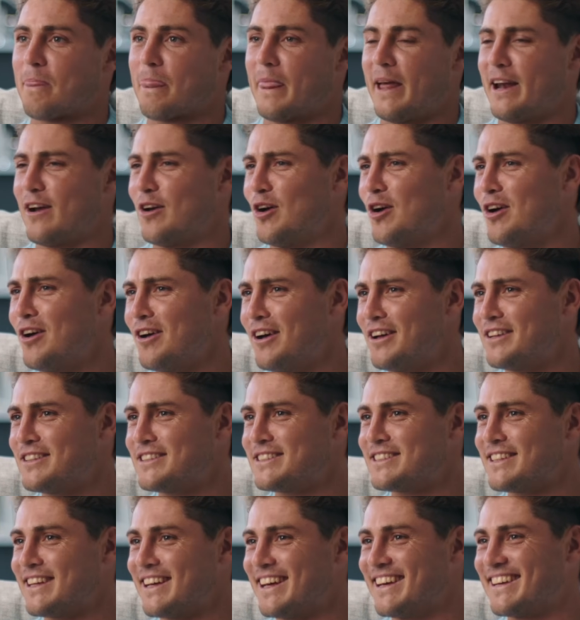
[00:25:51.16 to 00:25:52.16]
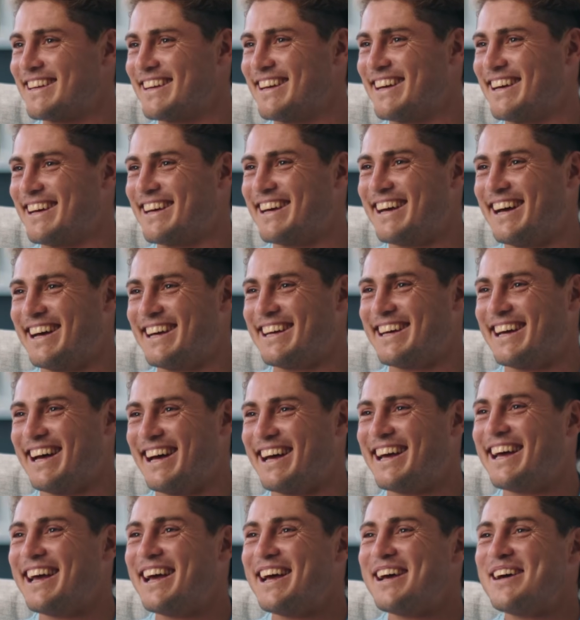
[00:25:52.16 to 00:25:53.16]
and it hurts.
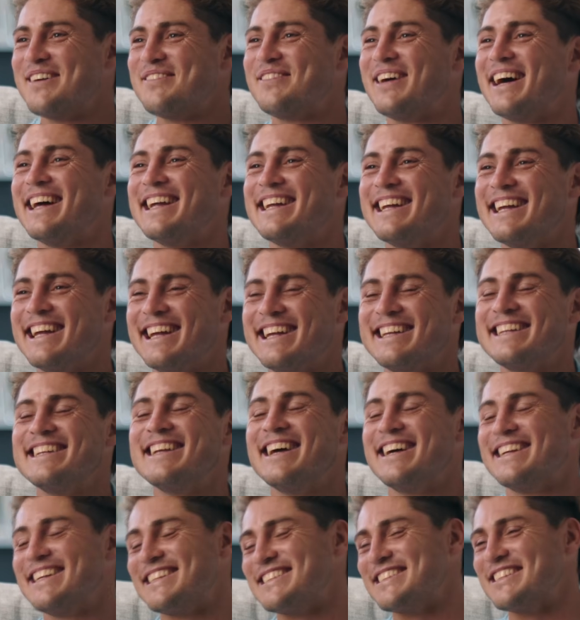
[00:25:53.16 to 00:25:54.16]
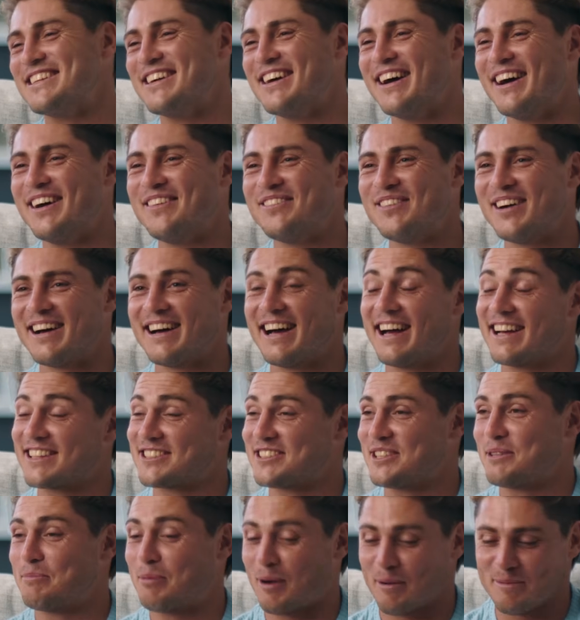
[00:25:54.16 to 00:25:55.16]
But that doesn't hurt. But
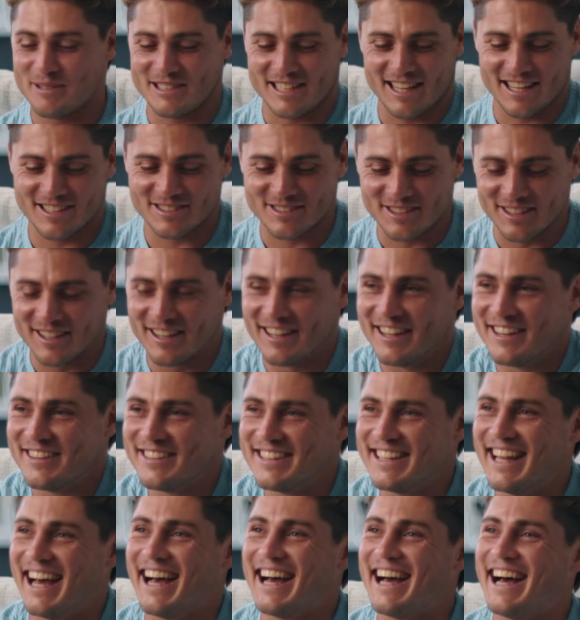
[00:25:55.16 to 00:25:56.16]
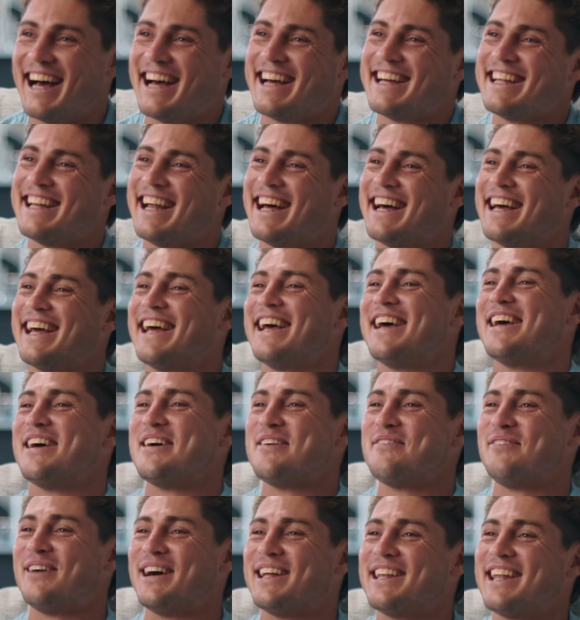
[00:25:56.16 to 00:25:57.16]
actually, probably does hurt.
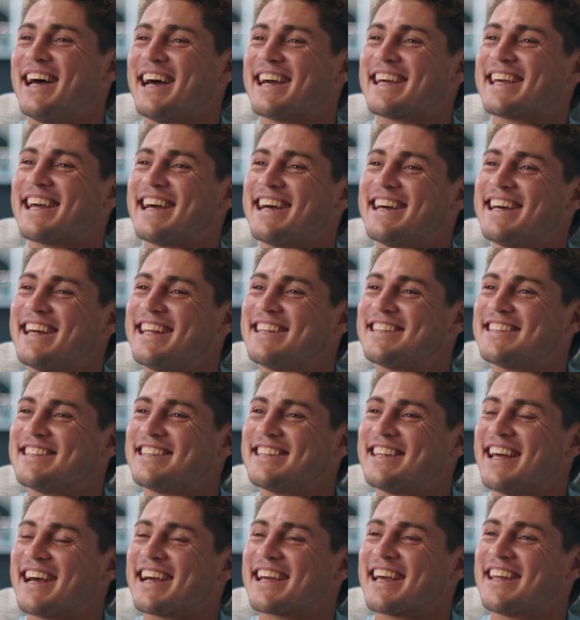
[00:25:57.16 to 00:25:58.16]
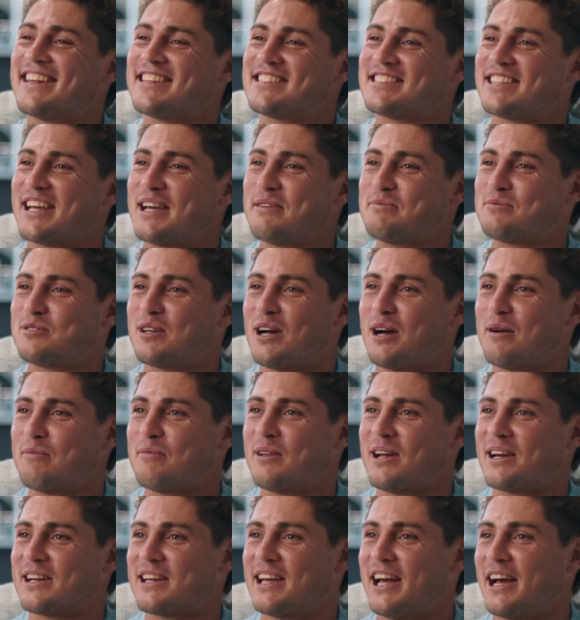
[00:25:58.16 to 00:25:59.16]
But like at the same time,
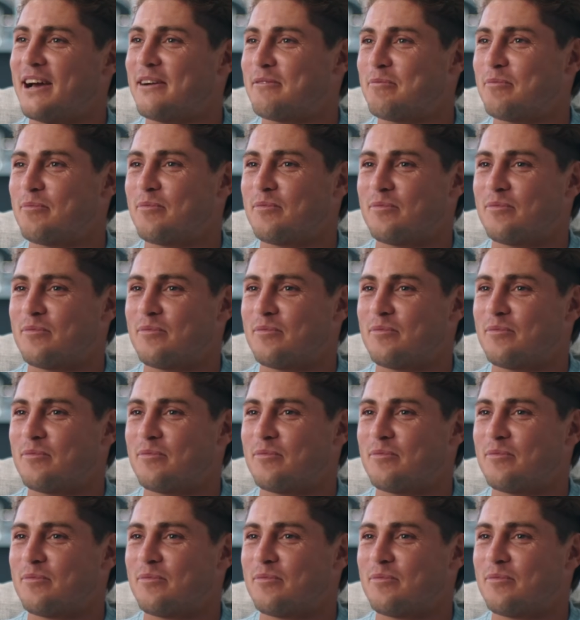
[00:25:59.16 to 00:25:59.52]
like yeah,